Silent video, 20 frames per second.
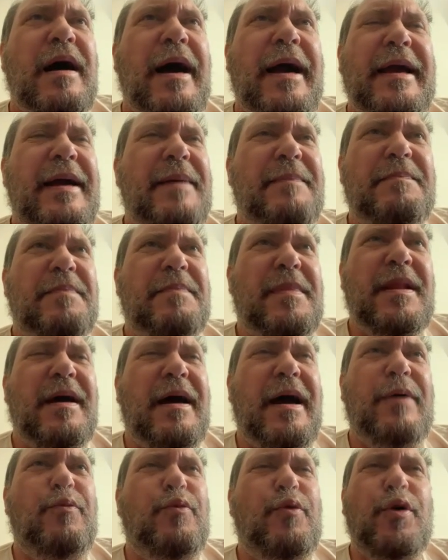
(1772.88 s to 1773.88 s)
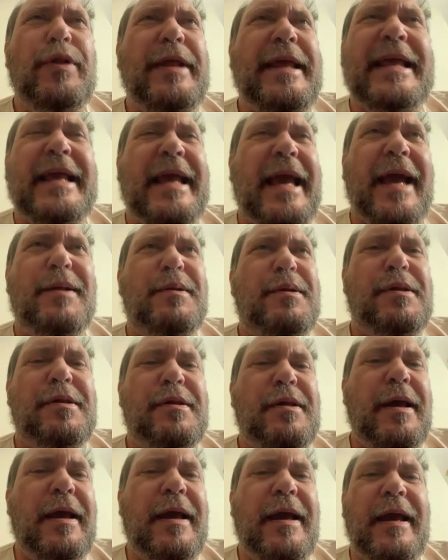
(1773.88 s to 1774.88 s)
I I really can't
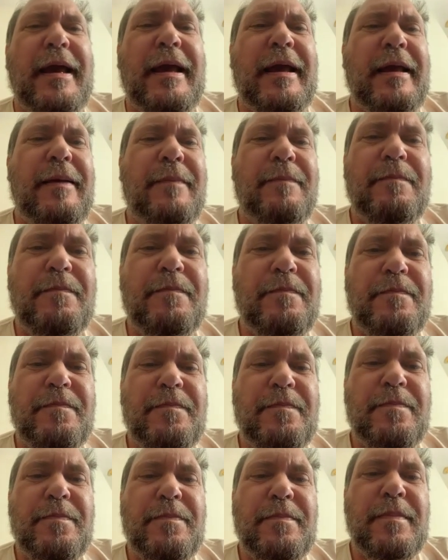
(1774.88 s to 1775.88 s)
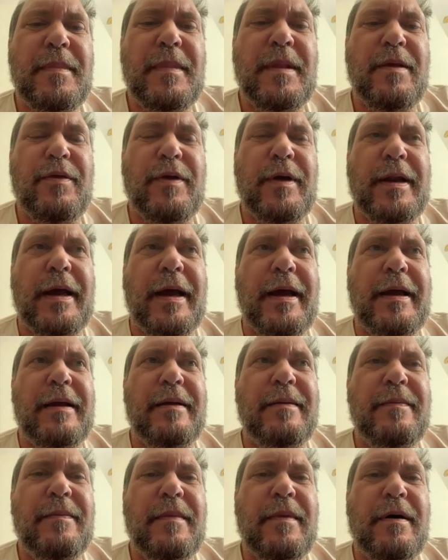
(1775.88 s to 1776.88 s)
say that I
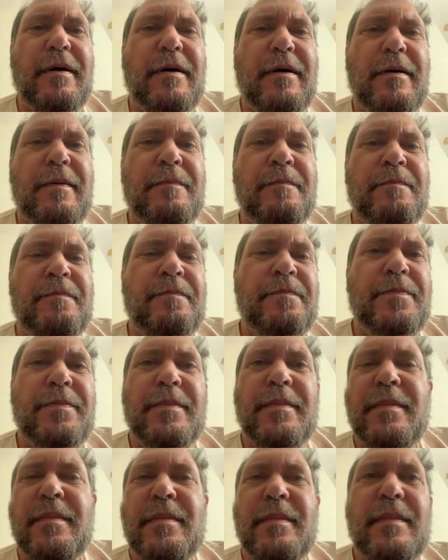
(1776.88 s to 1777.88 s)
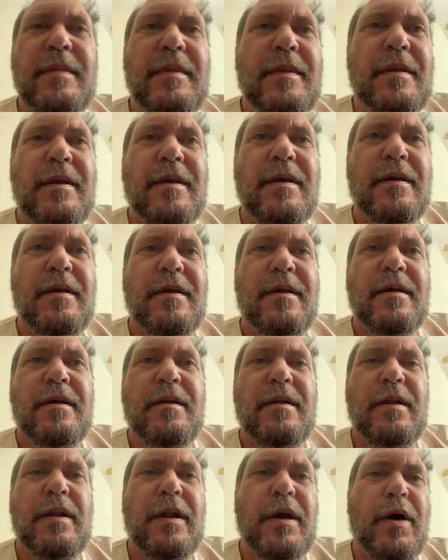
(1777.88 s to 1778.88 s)
um
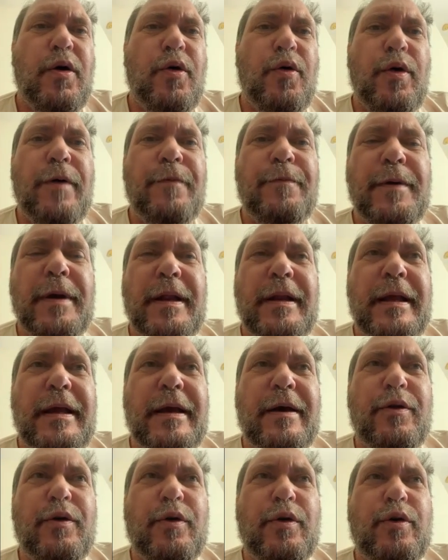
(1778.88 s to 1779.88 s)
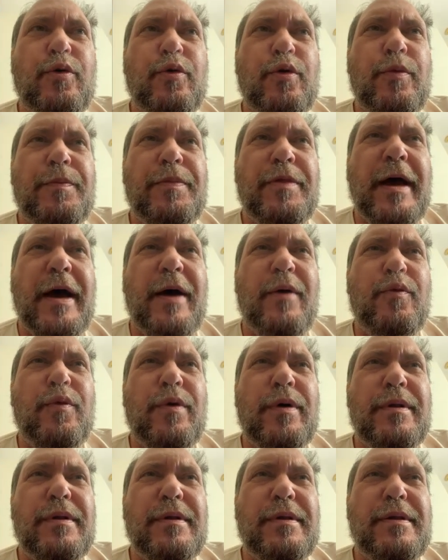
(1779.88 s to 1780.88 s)
know of any other group that
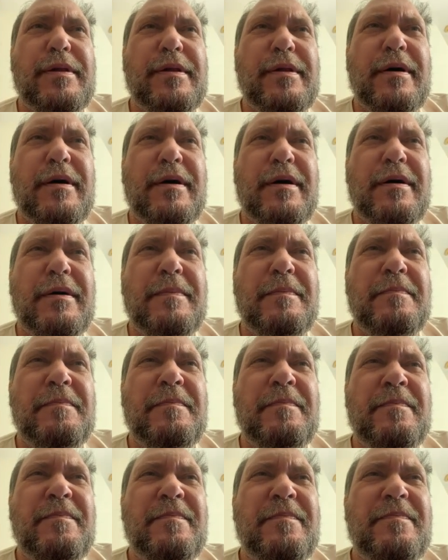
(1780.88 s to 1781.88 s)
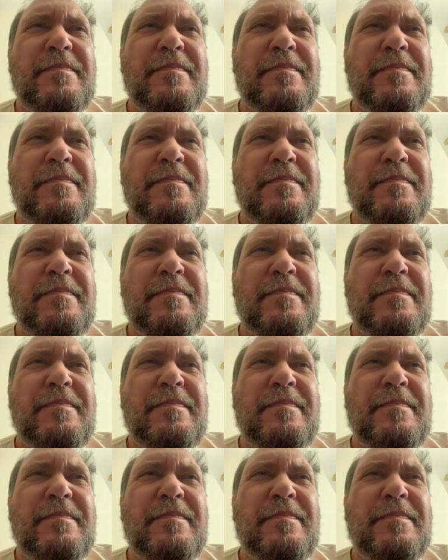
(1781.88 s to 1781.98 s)
was um